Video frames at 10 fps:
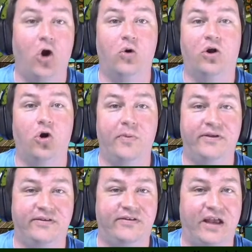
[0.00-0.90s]
Oh,
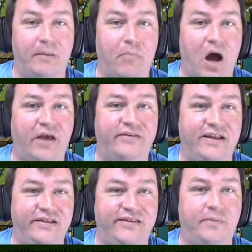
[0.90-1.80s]
Golbez is saying Moss
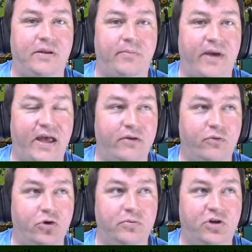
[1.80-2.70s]
in his empty
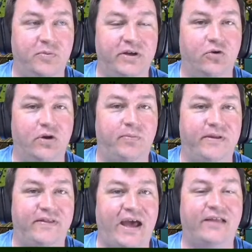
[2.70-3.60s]
bedroom could be creepy.
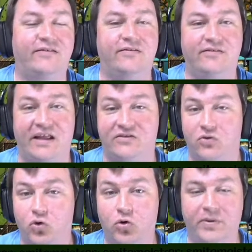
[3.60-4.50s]
That's
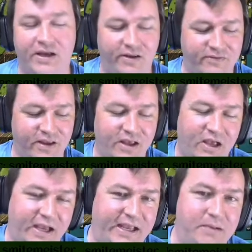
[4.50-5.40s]
cool because
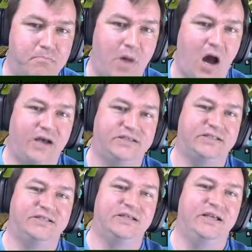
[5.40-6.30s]
again,
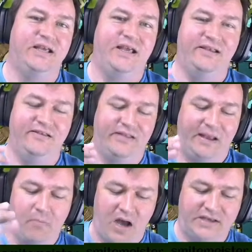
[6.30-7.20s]
Moss is
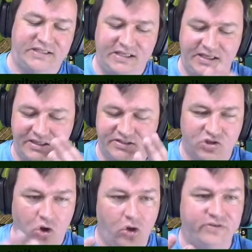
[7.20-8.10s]
like mossy
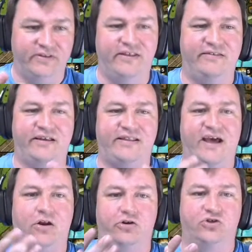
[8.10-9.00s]
skulls and things like
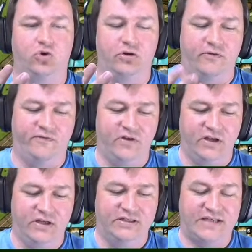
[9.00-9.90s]
that are sort of
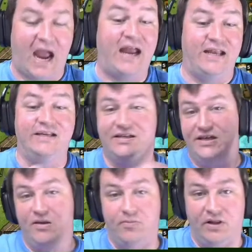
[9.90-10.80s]
tied into
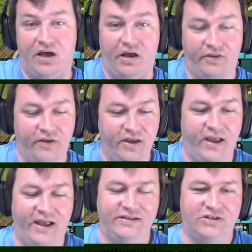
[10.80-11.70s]
Nimbaloth.
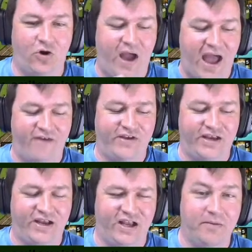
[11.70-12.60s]
And so
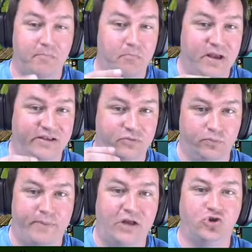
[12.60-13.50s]
having his
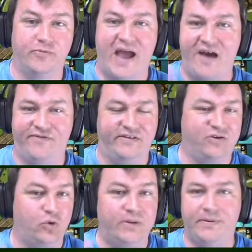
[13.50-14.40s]
bedroom have this
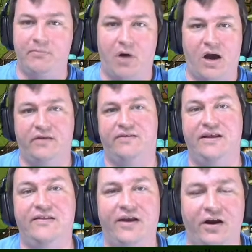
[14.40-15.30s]
creeping moss
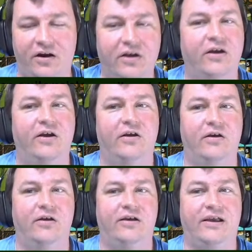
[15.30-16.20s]
in there
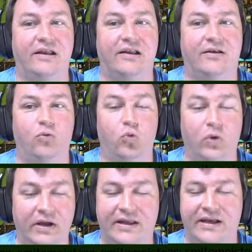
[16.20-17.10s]
can
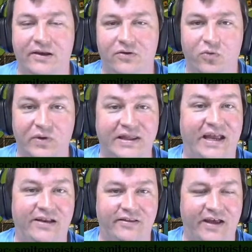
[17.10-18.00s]
really
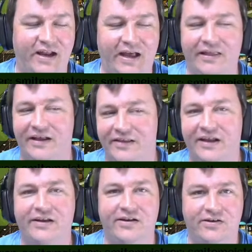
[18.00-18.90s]
relate to that. I like
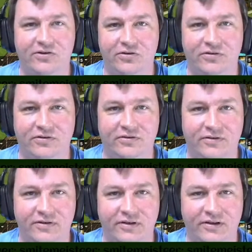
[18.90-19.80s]
that idea too.
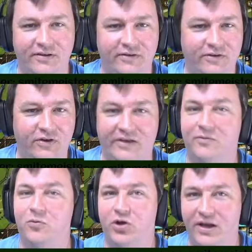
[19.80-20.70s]
You got
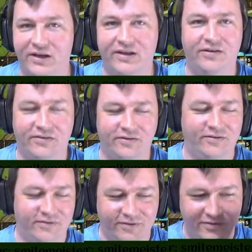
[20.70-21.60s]
some good
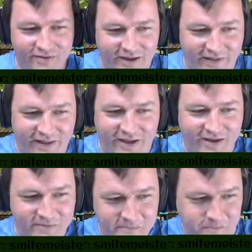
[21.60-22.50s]
ideas. Like
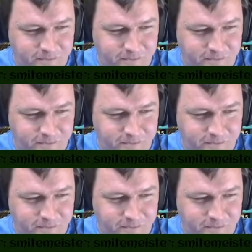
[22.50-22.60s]
it.